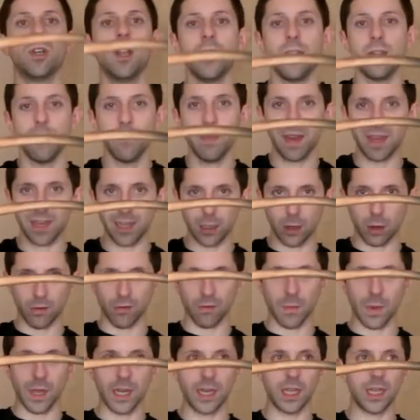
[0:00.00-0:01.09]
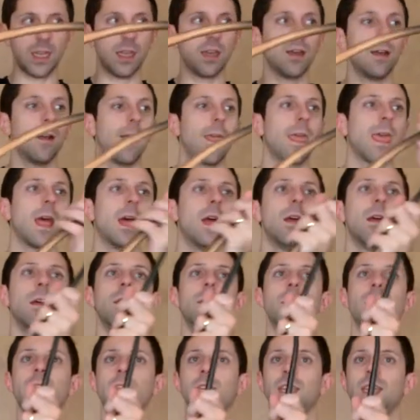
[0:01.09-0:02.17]
and then bending it over my knee.
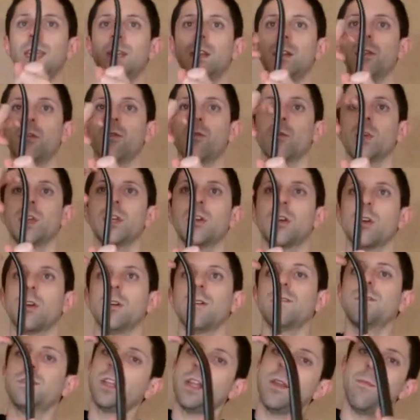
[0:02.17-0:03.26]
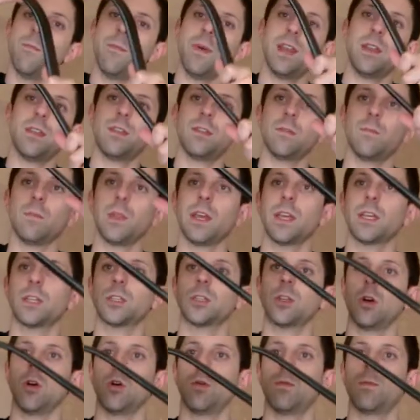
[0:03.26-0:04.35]
Then heated the recurves and bent them like
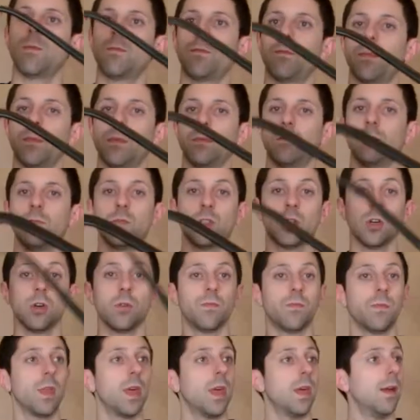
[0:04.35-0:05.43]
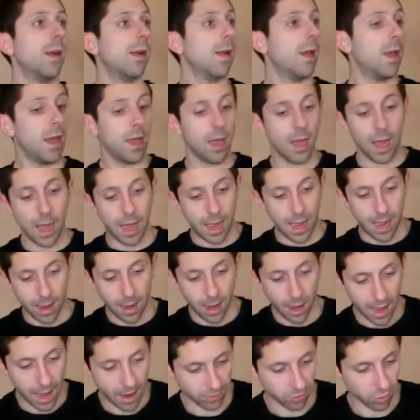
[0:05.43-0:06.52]
so. So,
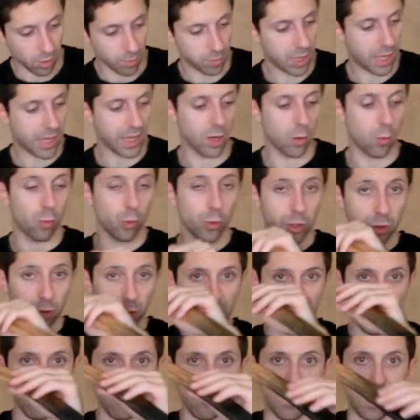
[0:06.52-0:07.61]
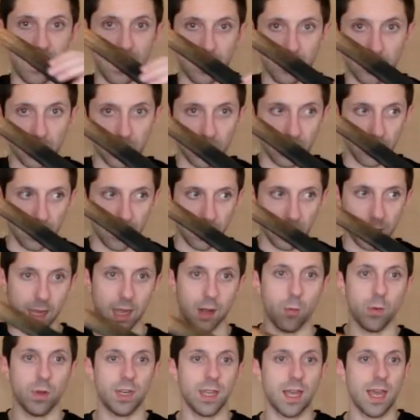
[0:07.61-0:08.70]
after applying a wood grain finish, I
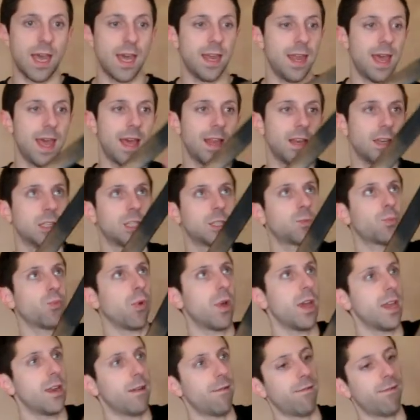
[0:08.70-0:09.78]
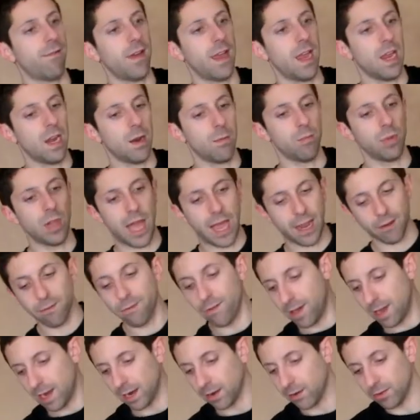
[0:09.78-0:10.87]
went ahead and sprayed a fade, a black
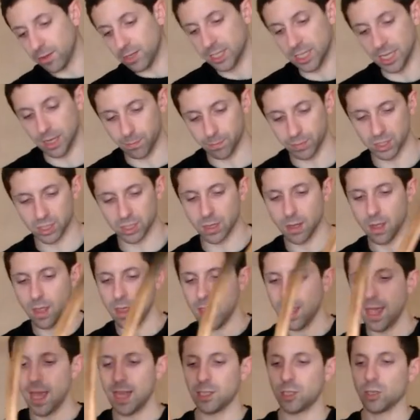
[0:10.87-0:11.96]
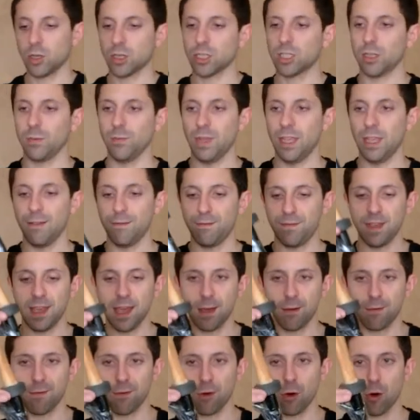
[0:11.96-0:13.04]
fade onto the tips, and took some EVA
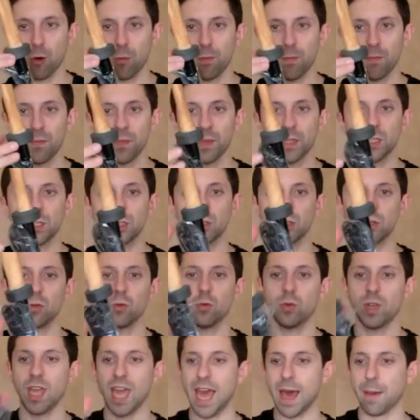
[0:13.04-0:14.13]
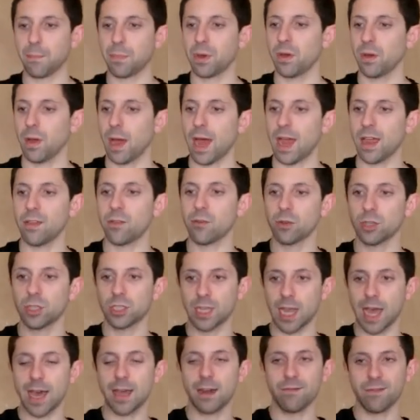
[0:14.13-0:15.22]
foam to cap either
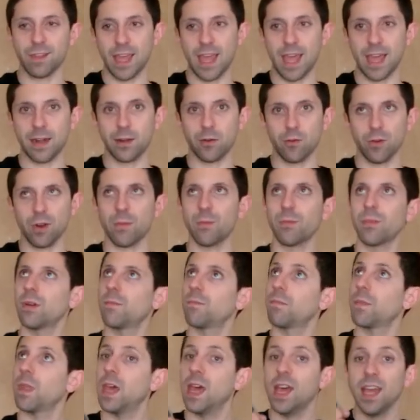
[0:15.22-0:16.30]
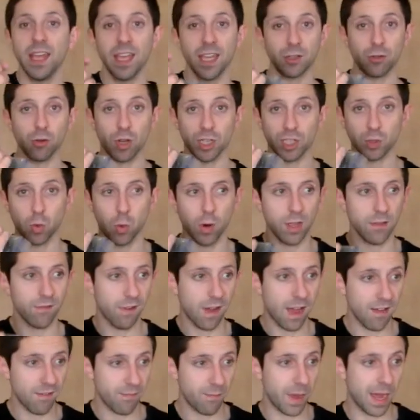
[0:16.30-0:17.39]
side of the hand grip. It draws
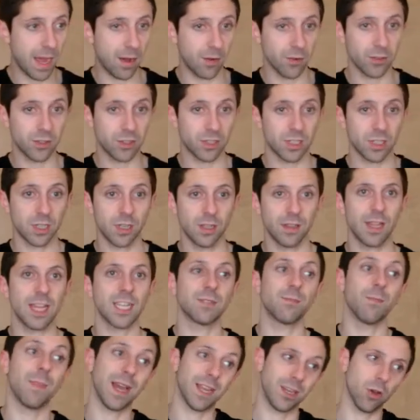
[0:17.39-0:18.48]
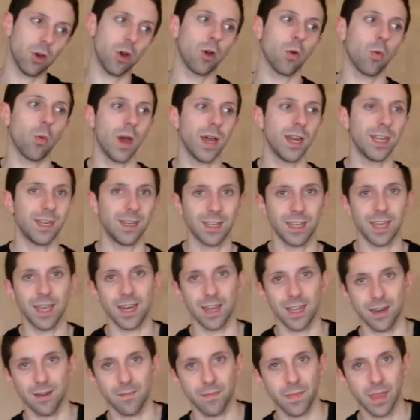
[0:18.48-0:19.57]
25 pounds. That's my dog whining to get
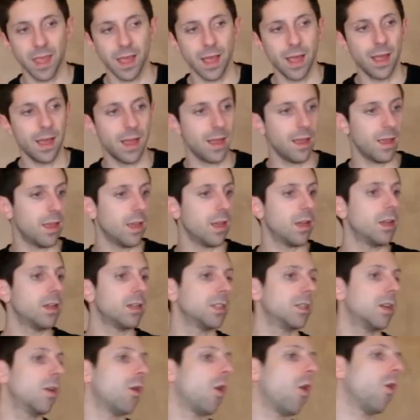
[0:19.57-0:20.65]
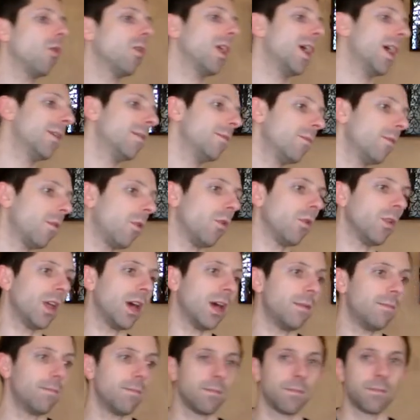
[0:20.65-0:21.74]
in. Hold on, hold on.